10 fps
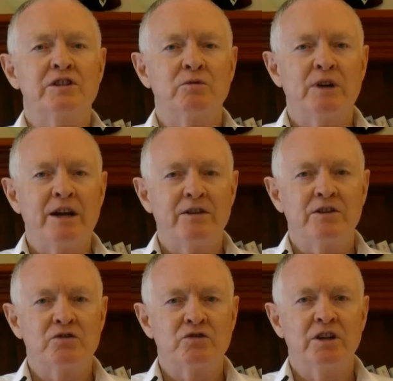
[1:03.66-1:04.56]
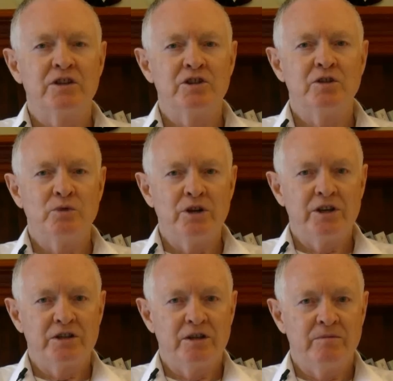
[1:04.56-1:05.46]
the way that astrology
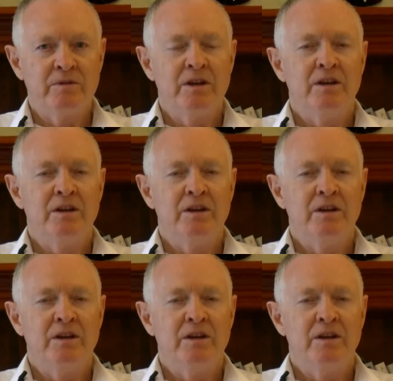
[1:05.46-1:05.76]
works. I'm